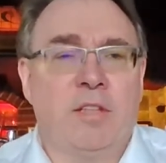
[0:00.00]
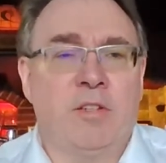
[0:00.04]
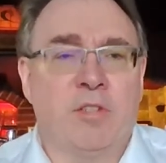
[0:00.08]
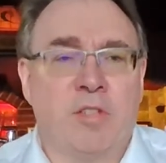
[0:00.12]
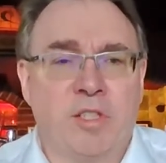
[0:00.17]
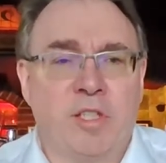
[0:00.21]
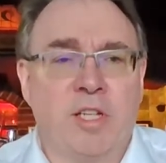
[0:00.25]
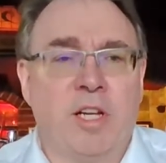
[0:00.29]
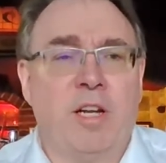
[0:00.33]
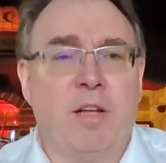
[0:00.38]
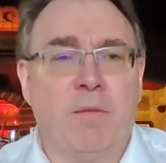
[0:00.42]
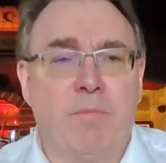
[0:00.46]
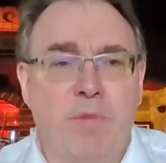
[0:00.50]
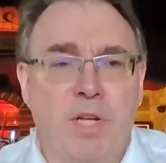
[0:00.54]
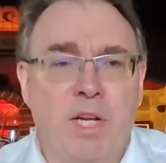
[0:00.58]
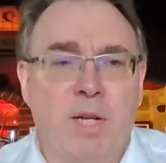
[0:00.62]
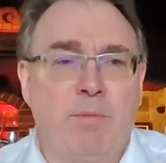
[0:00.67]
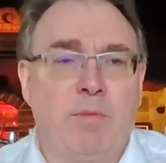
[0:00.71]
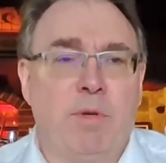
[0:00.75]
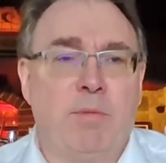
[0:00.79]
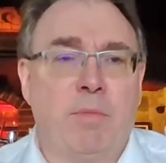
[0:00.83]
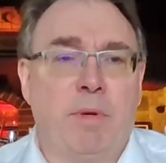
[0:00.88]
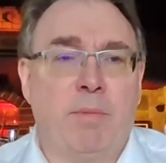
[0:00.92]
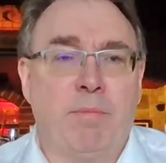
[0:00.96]
there's still a
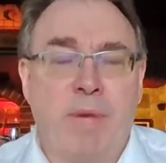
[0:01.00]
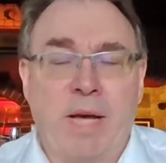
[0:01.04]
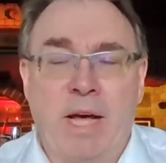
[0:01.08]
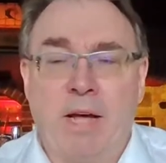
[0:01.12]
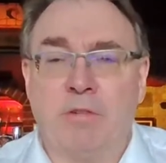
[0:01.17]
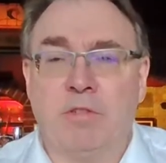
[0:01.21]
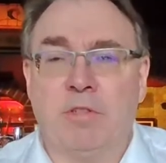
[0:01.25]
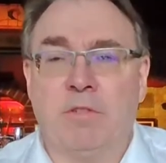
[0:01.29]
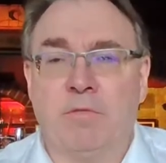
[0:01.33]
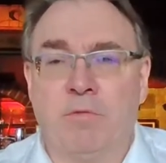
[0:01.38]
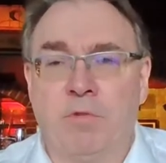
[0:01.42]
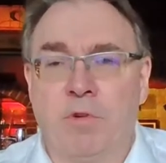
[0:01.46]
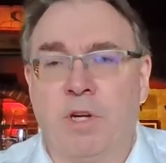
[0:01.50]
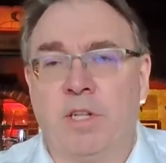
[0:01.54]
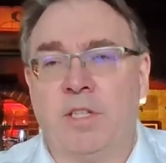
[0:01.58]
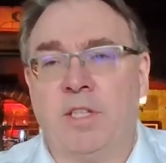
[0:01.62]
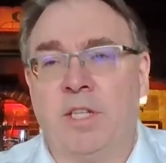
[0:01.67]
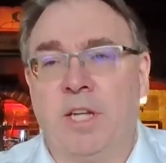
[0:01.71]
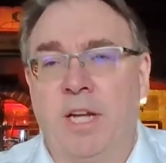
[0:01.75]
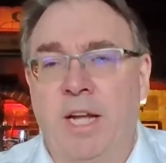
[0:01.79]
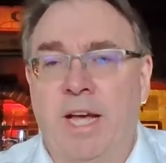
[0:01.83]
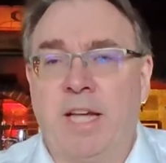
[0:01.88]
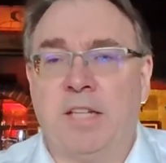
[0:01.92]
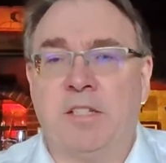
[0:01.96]
minimum amount of
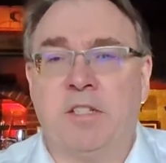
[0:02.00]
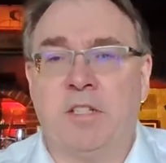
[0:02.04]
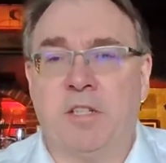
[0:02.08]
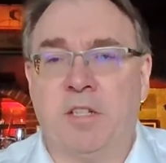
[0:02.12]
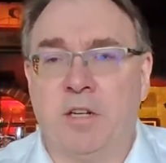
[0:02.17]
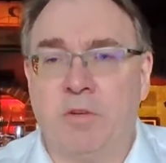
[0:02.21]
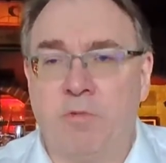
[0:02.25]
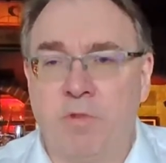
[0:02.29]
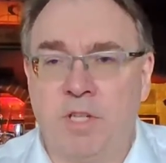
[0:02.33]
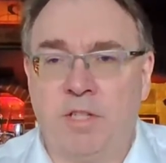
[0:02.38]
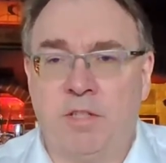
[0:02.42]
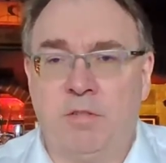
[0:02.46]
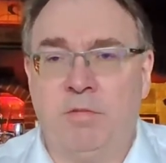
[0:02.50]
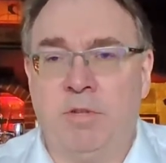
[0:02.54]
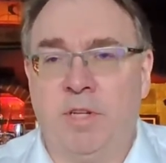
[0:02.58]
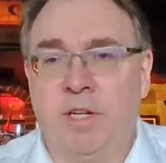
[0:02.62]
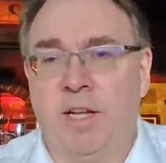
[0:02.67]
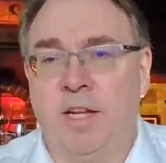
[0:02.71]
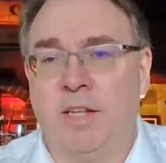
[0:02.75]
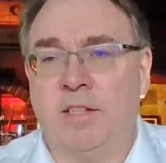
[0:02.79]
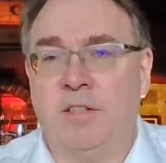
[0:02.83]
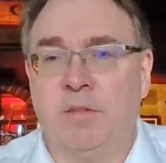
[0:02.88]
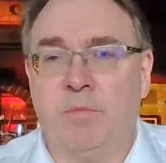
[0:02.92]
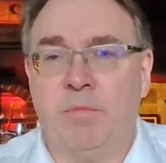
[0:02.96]
work that has to go into
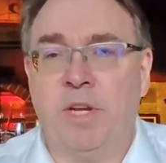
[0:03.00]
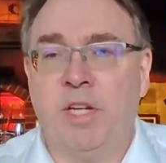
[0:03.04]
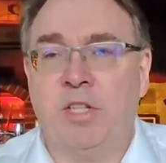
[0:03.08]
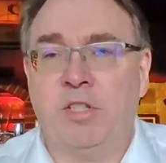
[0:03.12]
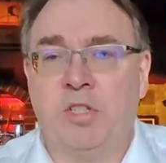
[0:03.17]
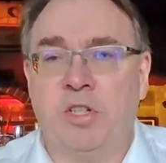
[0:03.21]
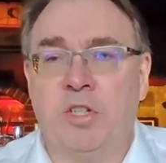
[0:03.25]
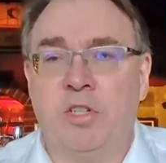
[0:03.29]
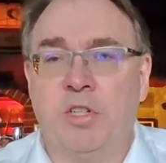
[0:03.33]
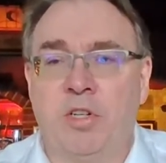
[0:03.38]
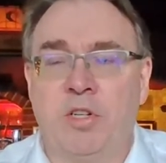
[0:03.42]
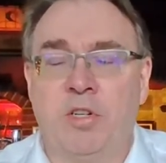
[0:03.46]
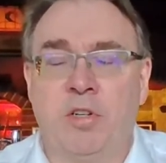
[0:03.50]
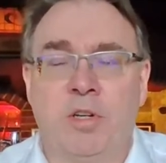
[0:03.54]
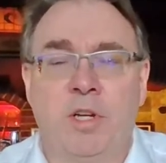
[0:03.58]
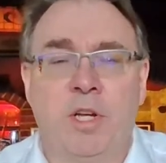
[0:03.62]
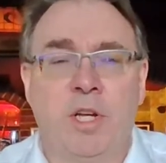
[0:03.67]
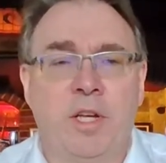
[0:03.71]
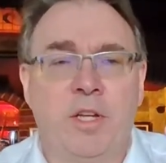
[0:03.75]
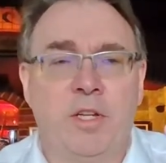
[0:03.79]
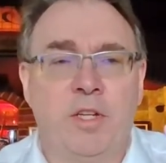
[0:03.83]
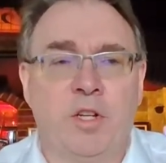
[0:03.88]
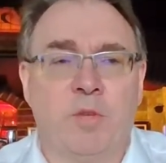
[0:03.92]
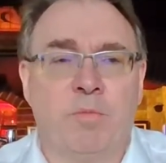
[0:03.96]
it and to make sure
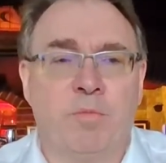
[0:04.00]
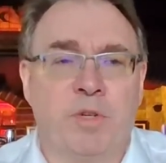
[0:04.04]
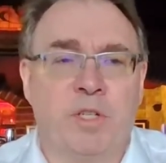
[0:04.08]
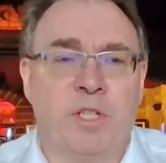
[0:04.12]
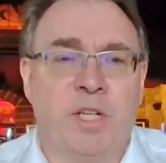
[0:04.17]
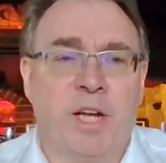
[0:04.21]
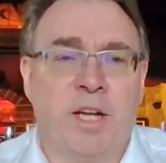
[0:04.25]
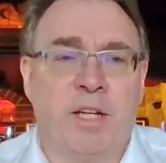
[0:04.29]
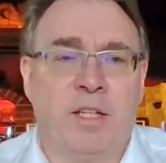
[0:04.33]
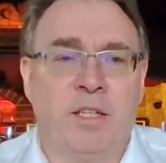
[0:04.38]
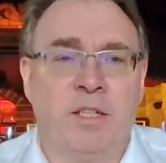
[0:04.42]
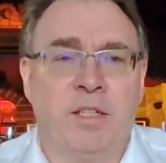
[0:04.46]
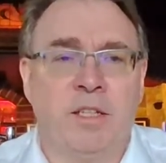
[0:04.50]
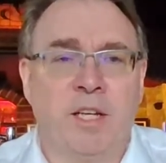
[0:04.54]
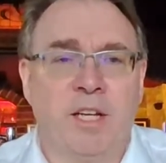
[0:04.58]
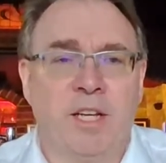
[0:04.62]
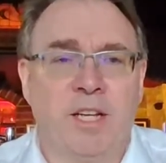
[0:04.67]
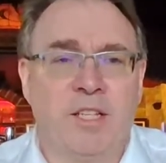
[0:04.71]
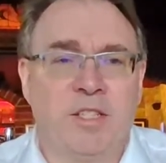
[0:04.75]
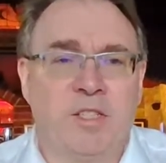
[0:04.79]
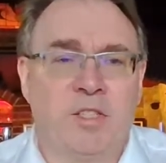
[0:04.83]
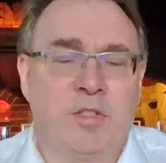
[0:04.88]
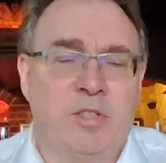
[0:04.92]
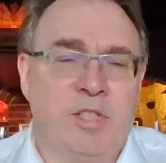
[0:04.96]
you're protected.
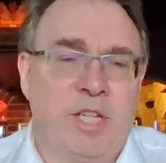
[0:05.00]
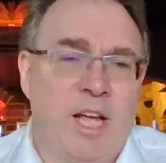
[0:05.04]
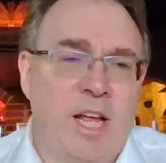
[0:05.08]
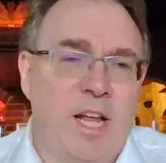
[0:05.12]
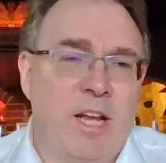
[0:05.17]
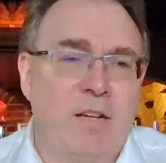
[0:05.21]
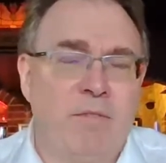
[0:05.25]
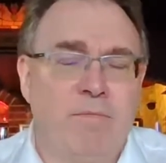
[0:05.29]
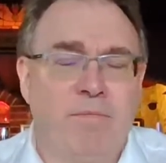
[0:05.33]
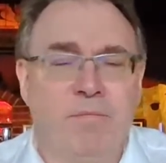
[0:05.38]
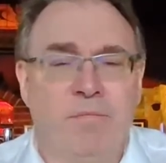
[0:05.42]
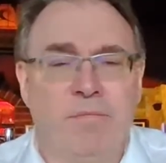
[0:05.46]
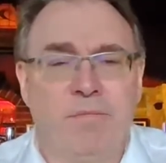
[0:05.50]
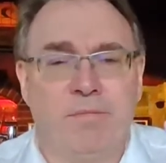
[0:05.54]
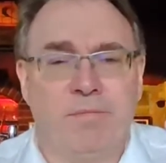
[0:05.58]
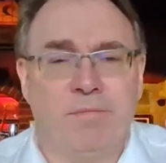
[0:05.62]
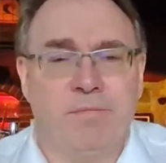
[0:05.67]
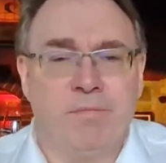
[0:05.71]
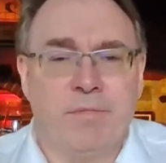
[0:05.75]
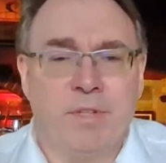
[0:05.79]
So 10